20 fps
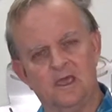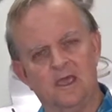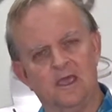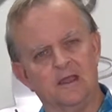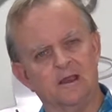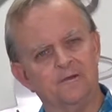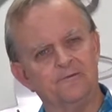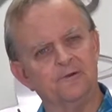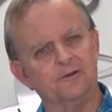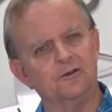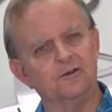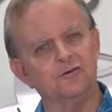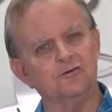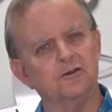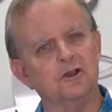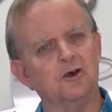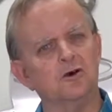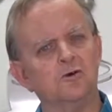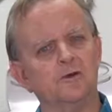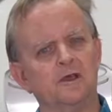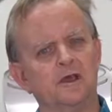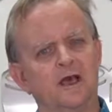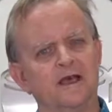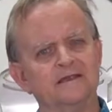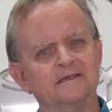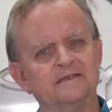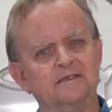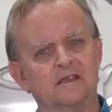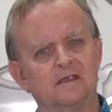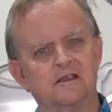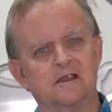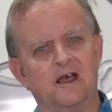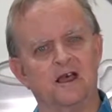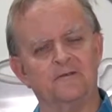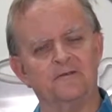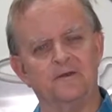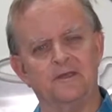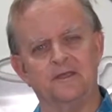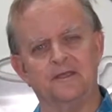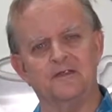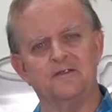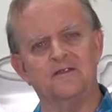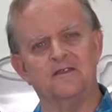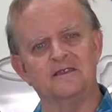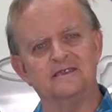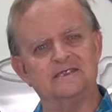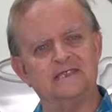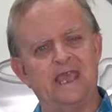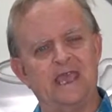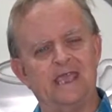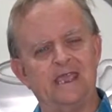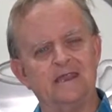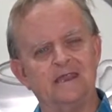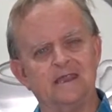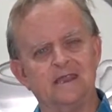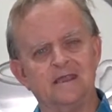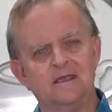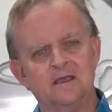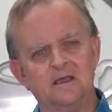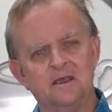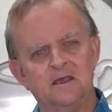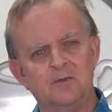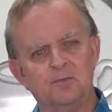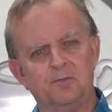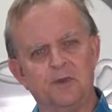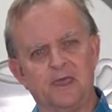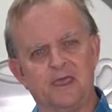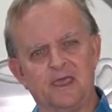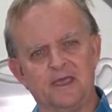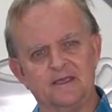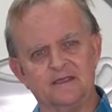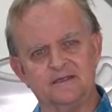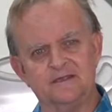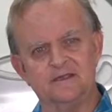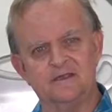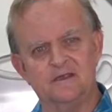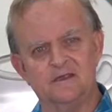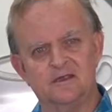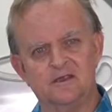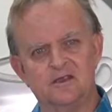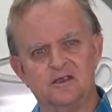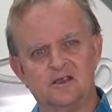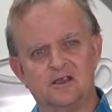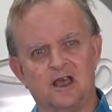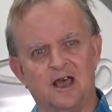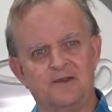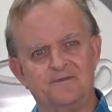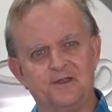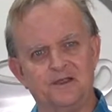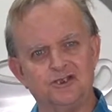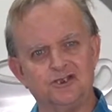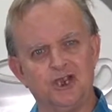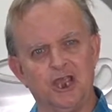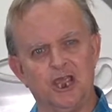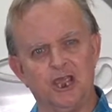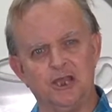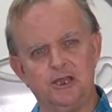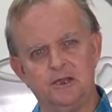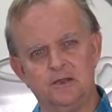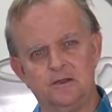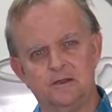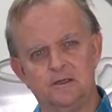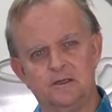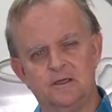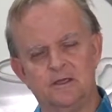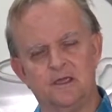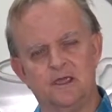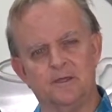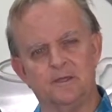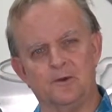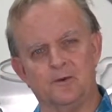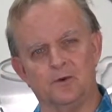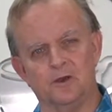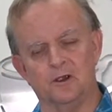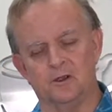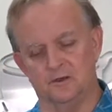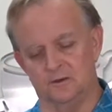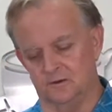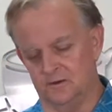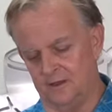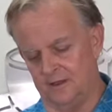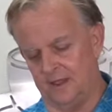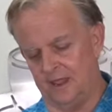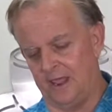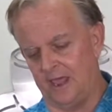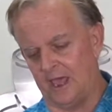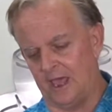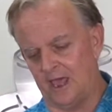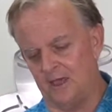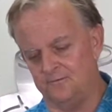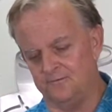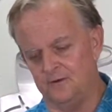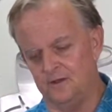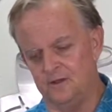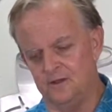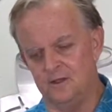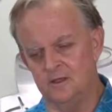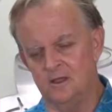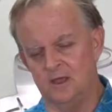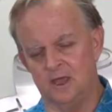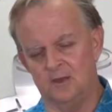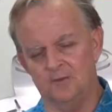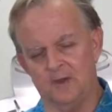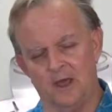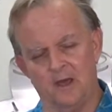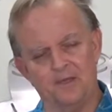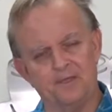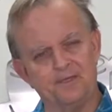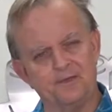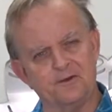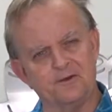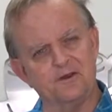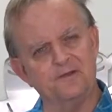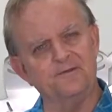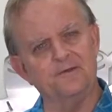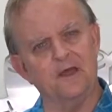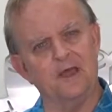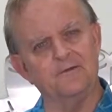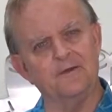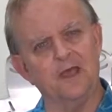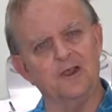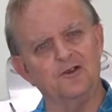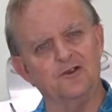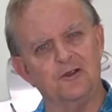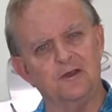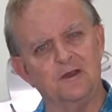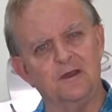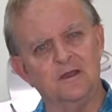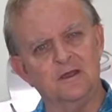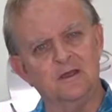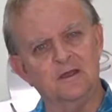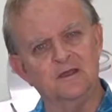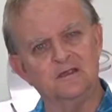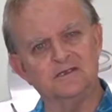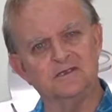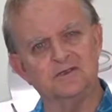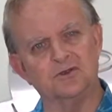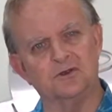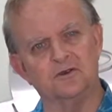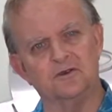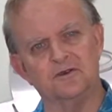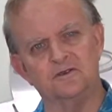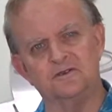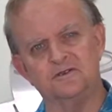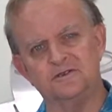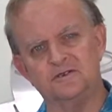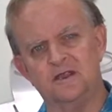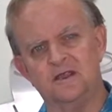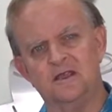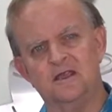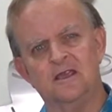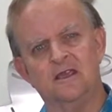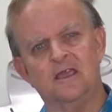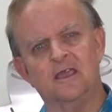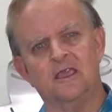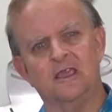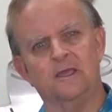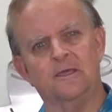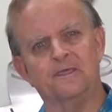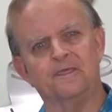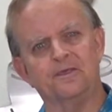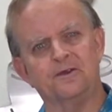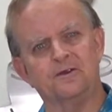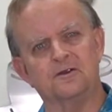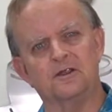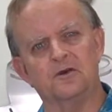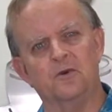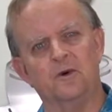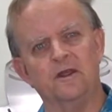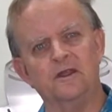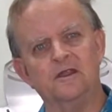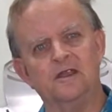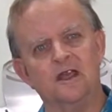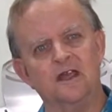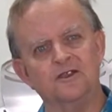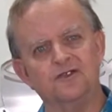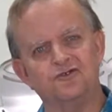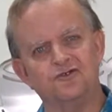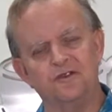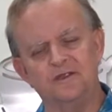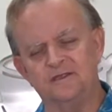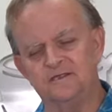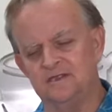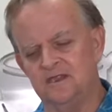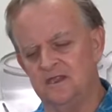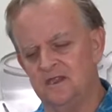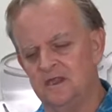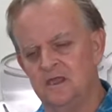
And if you don't know Costa Coffee, they're the second biggest coffee chain in the world. They have about 3,500 stores in 31 countries.